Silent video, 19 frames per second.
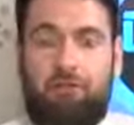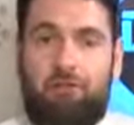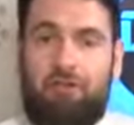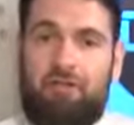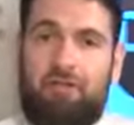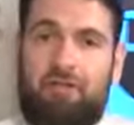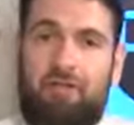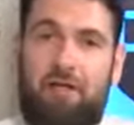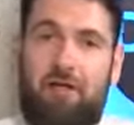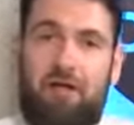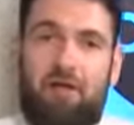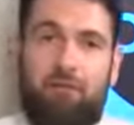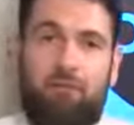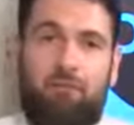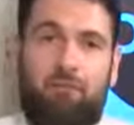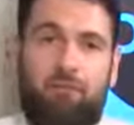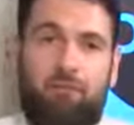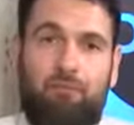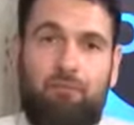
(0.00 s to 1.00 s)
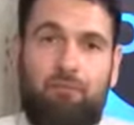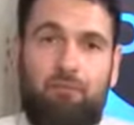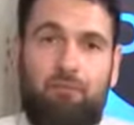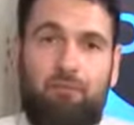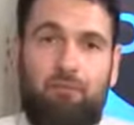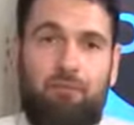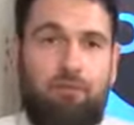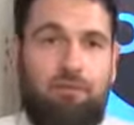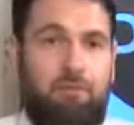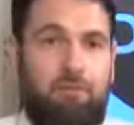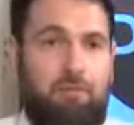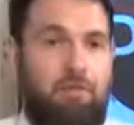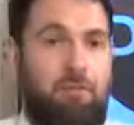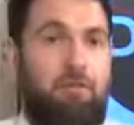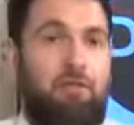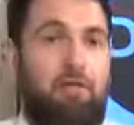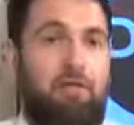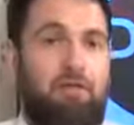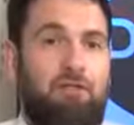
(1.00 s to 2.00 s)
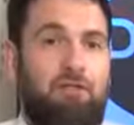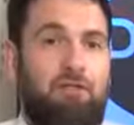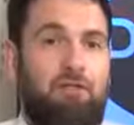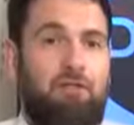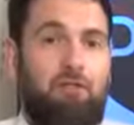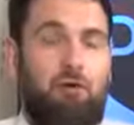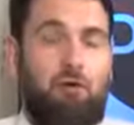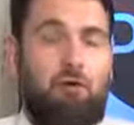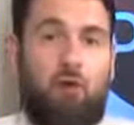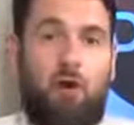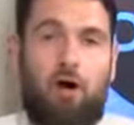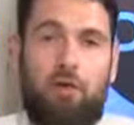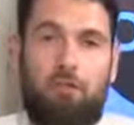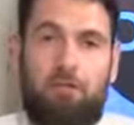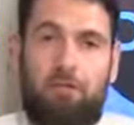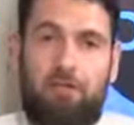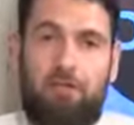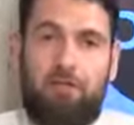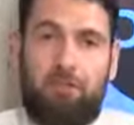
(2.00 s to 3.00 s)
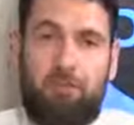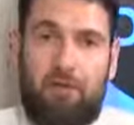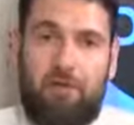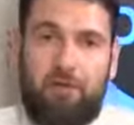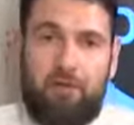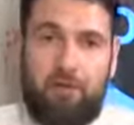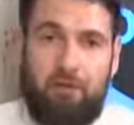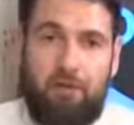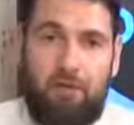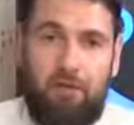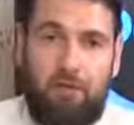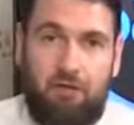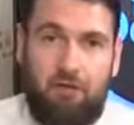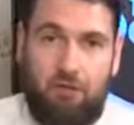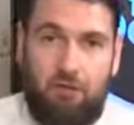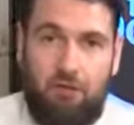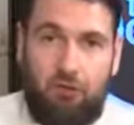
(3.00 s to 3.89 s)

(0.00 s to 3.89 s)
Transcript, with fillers: Islam, which simply means to acquire peace by submitting